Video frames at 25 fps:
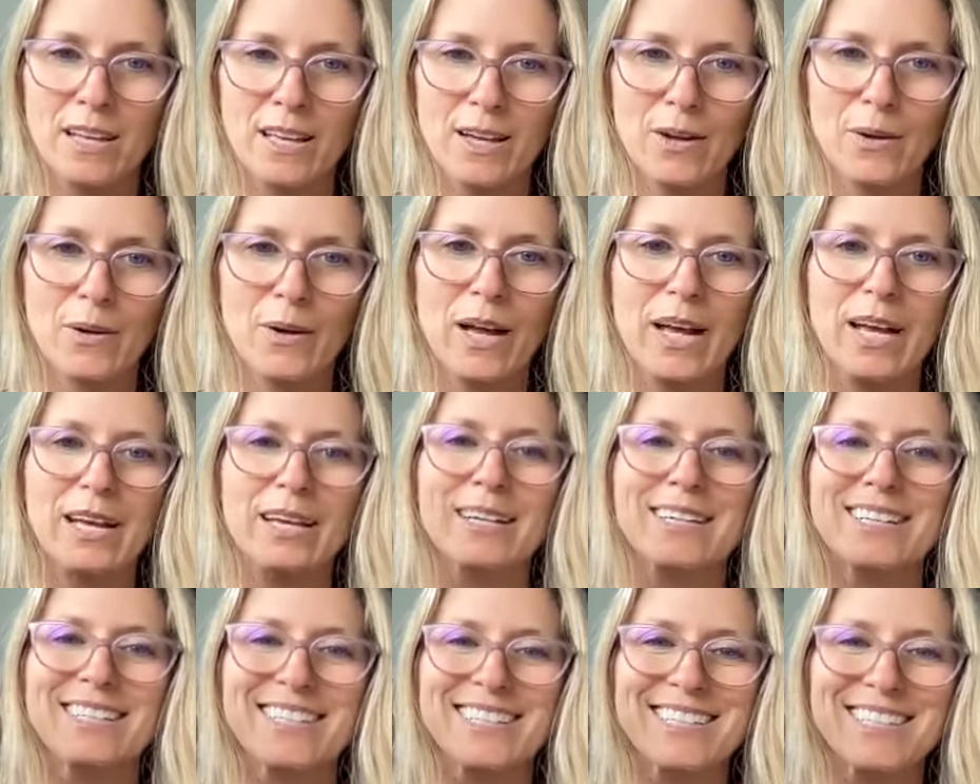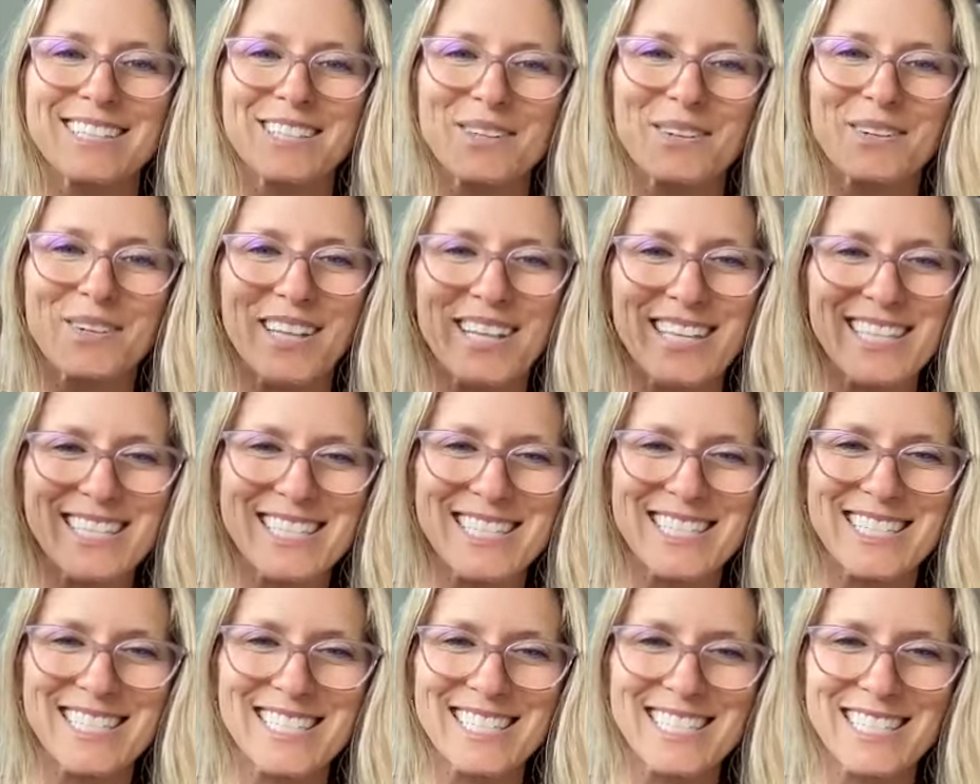Okay, so that's
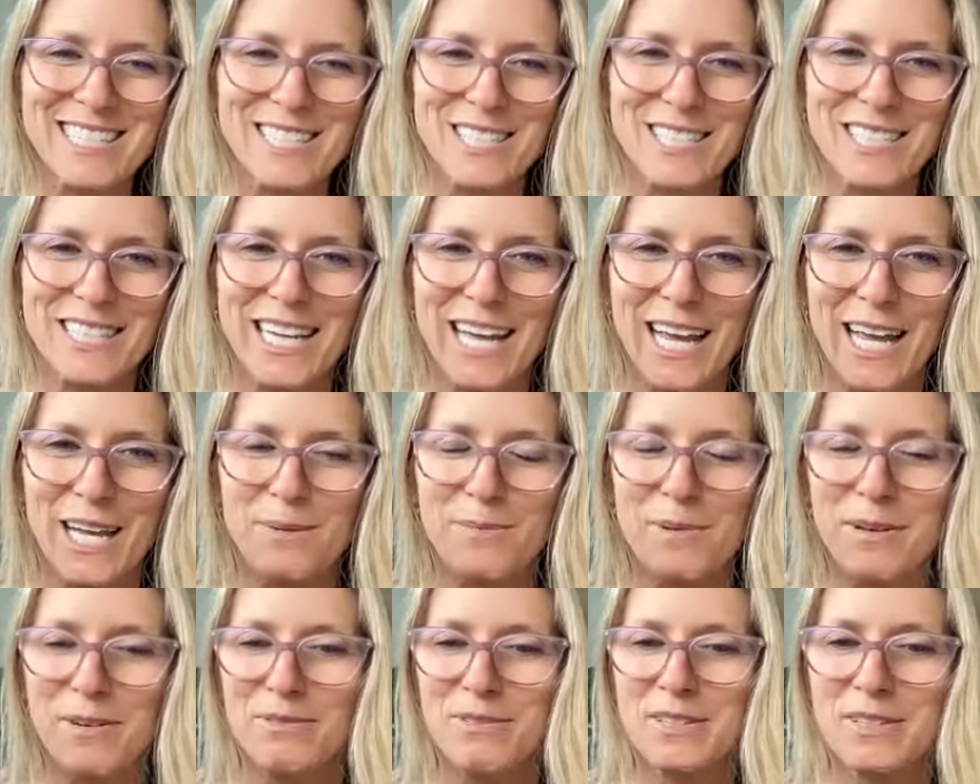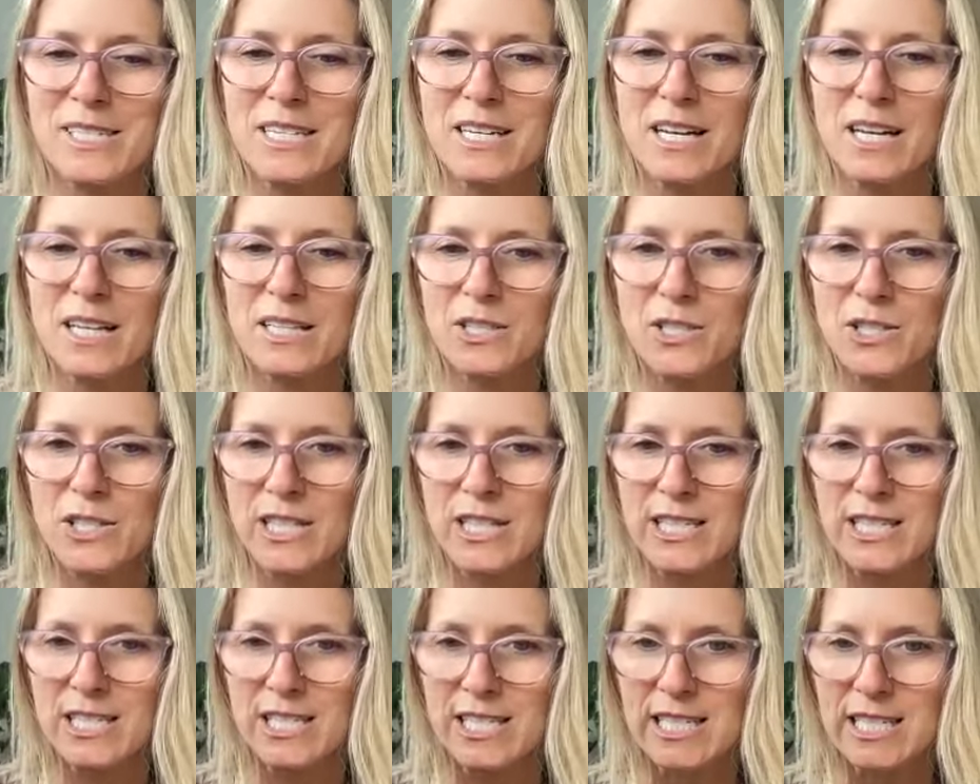just a little anatomy physiology
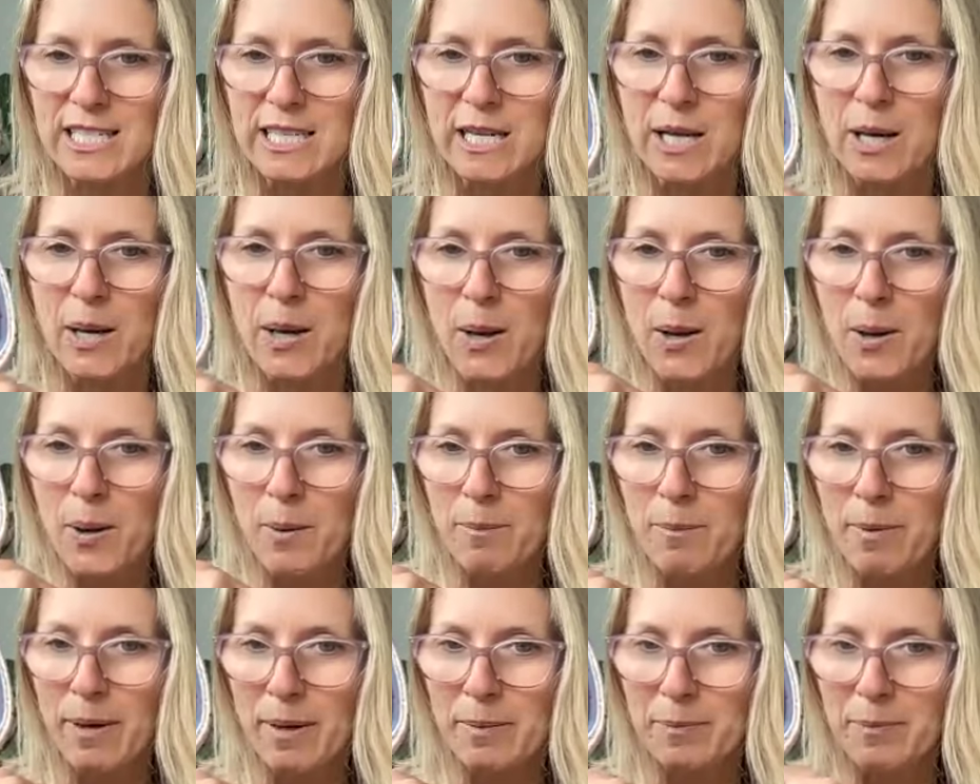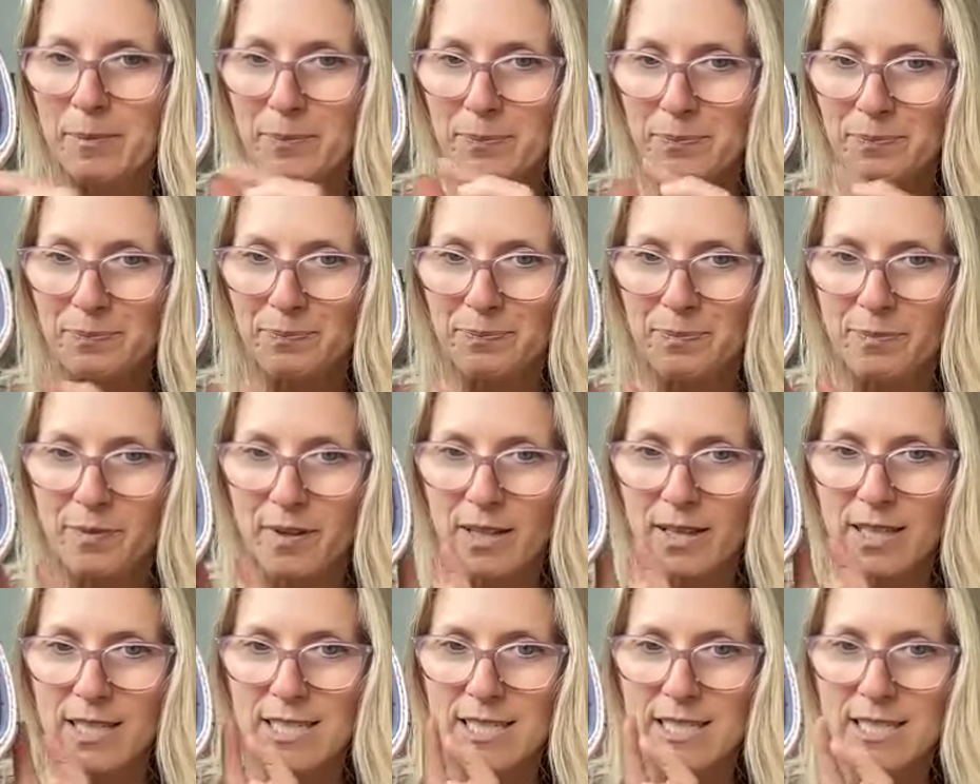lesson. But
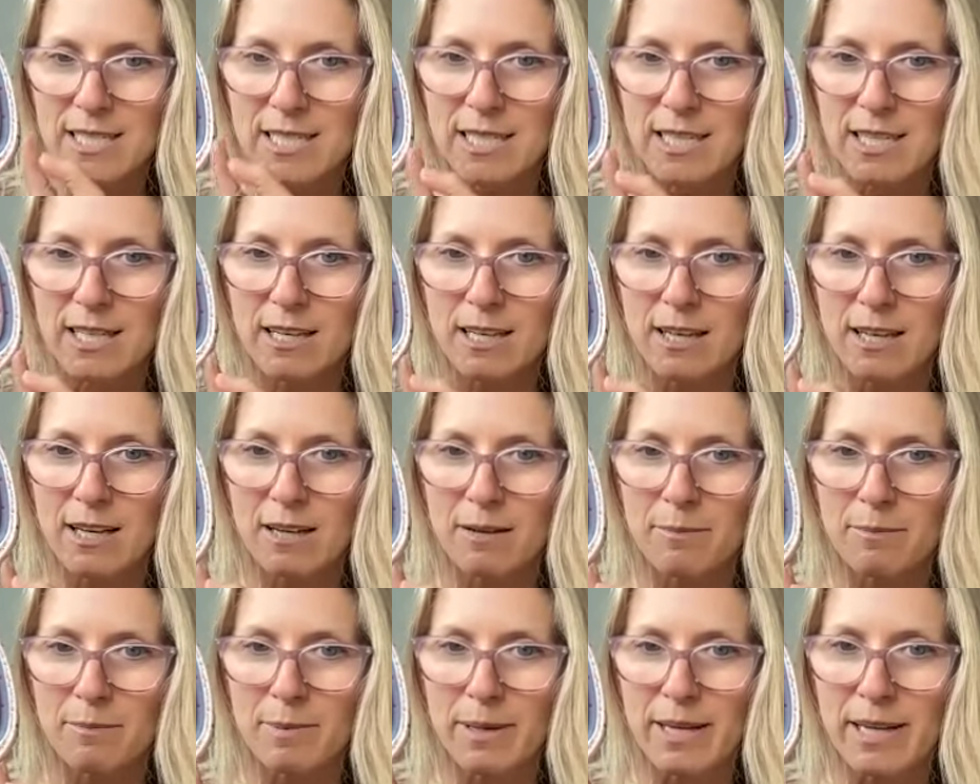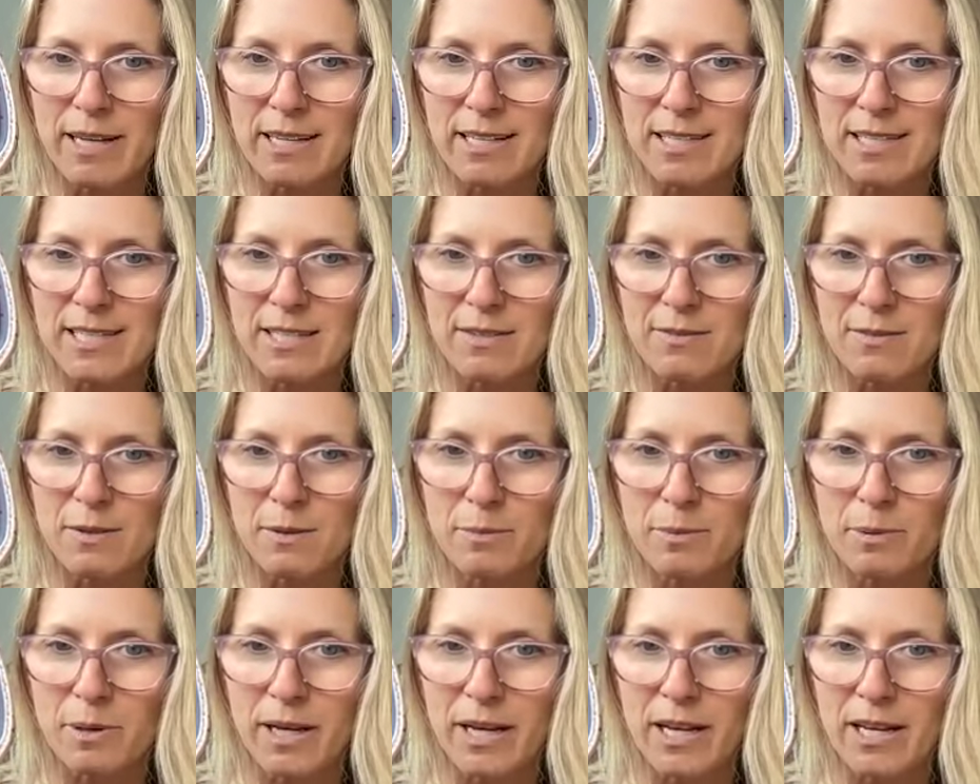this base of the
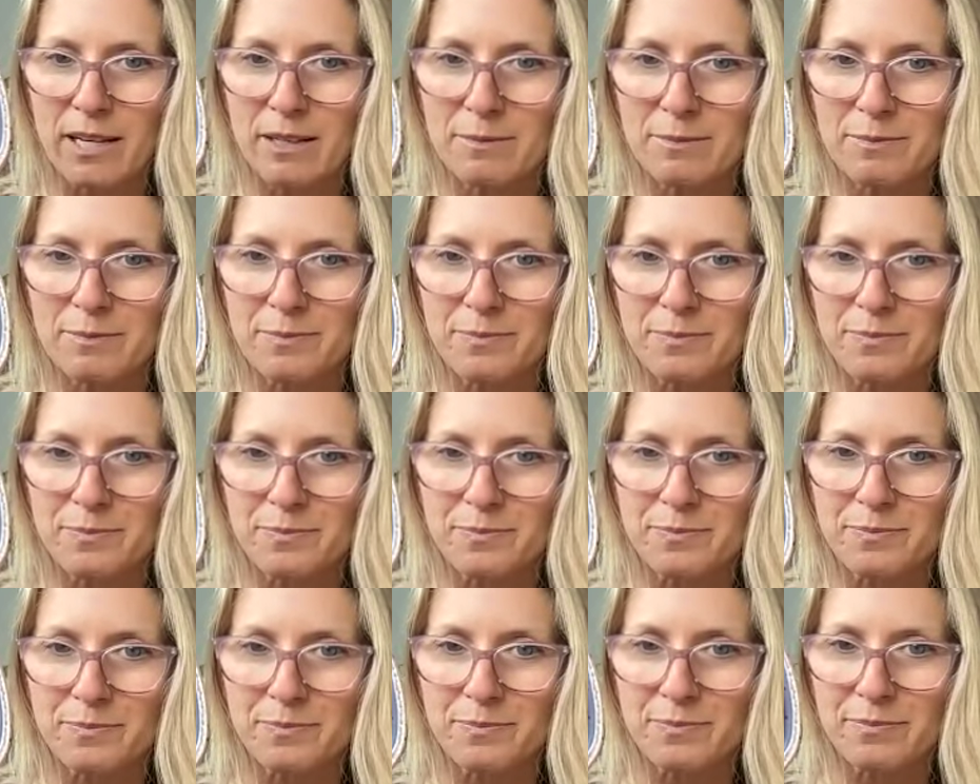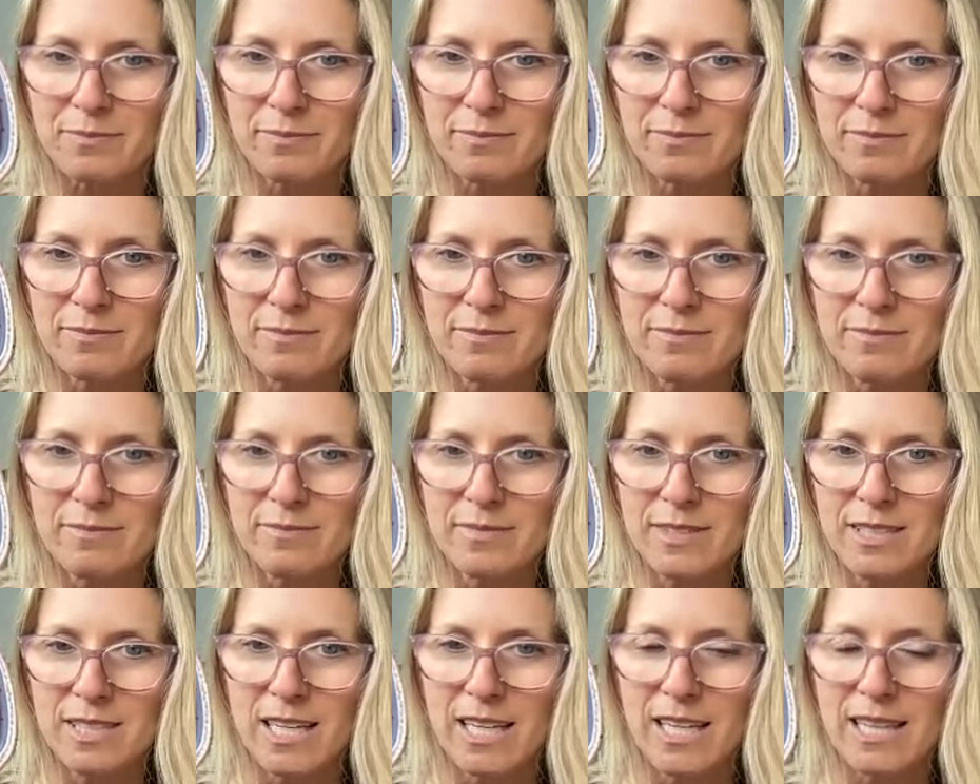brain
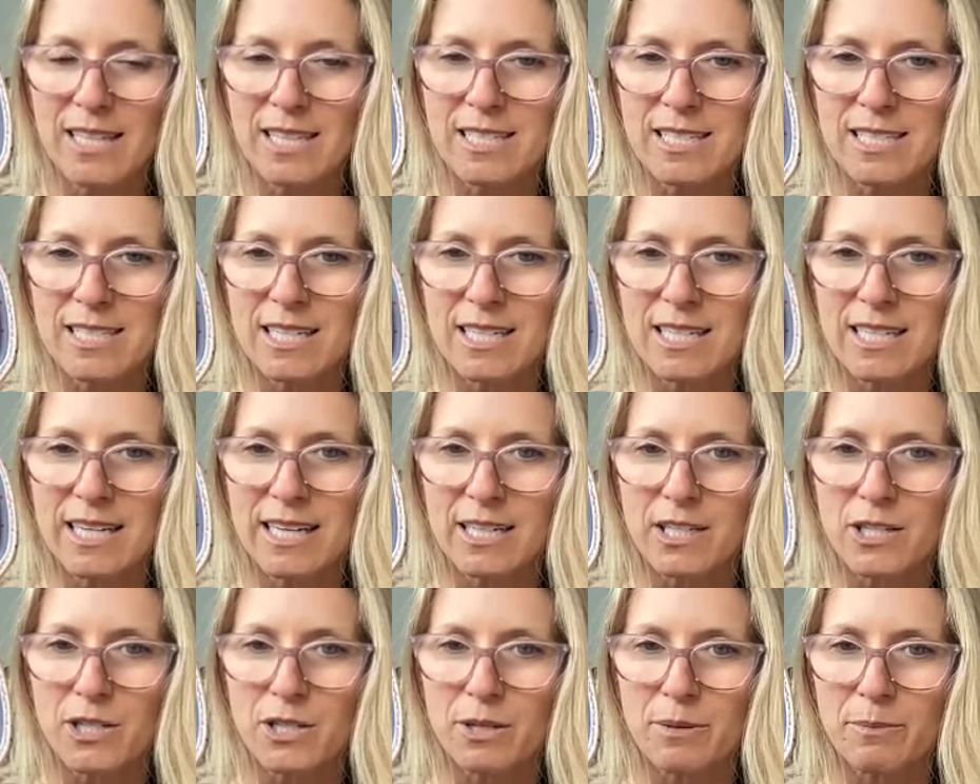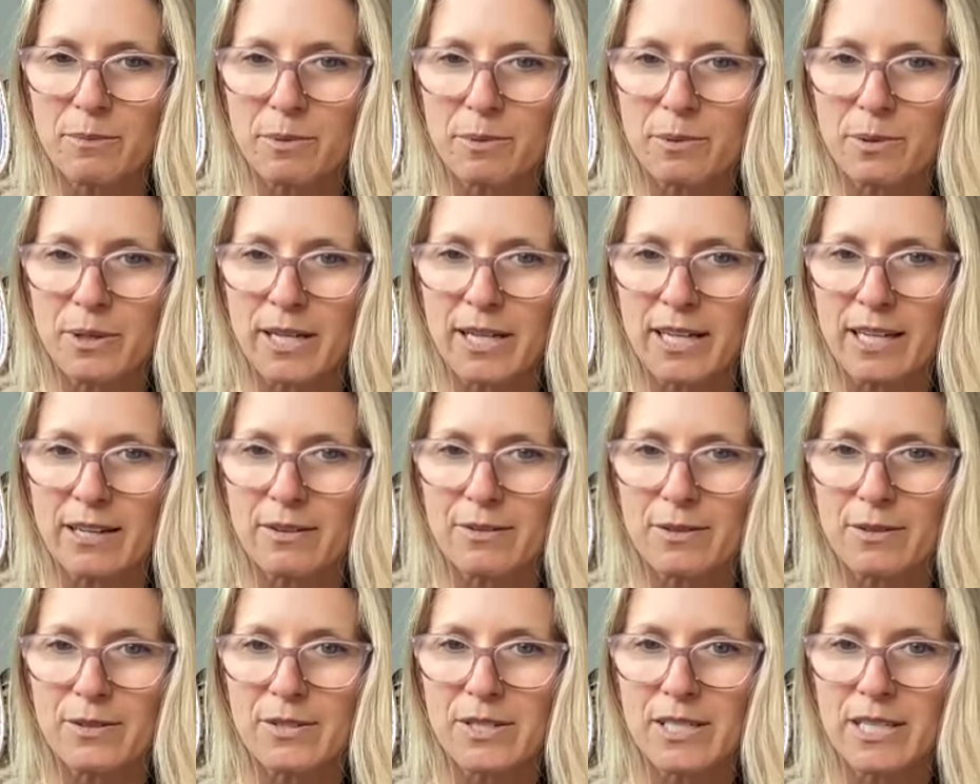and this connection point, if
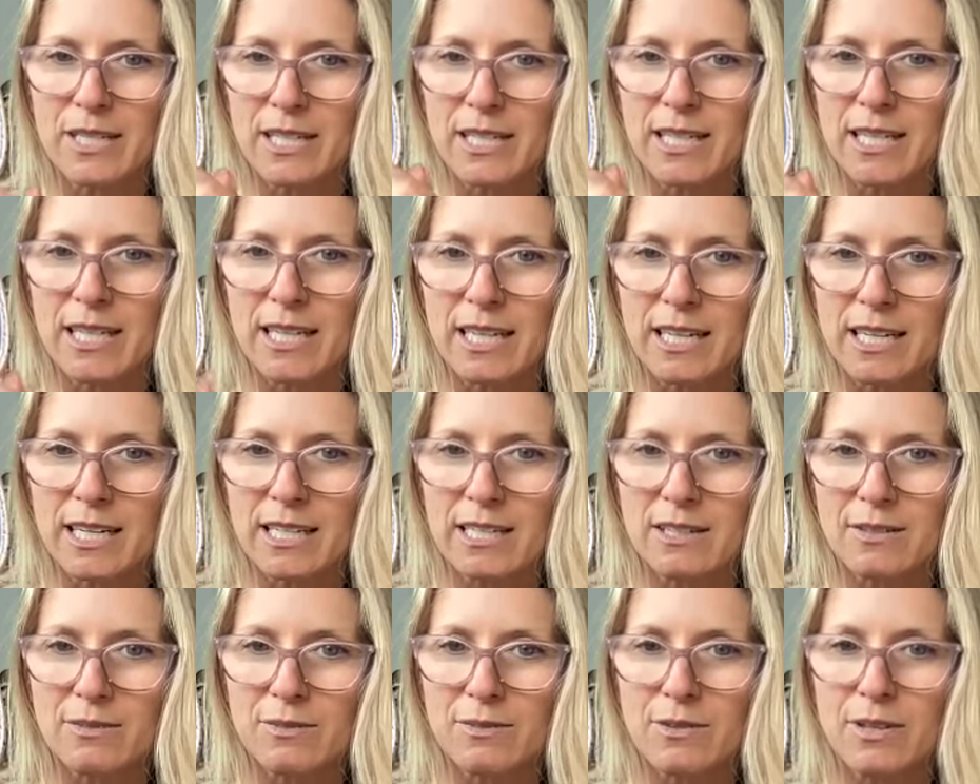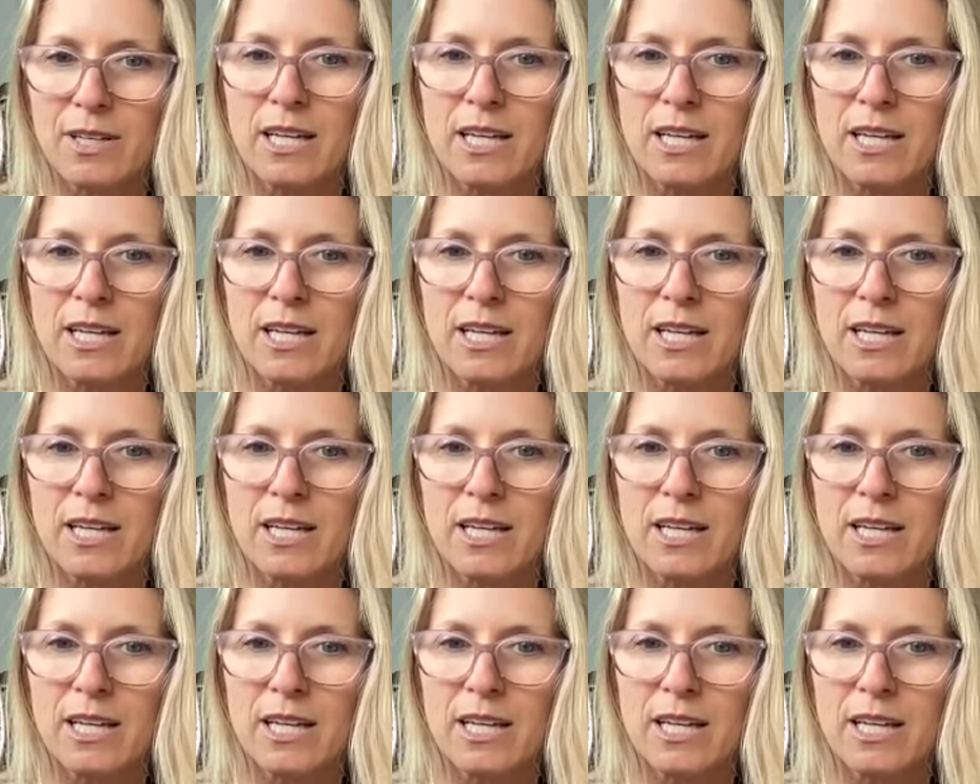there's any kind of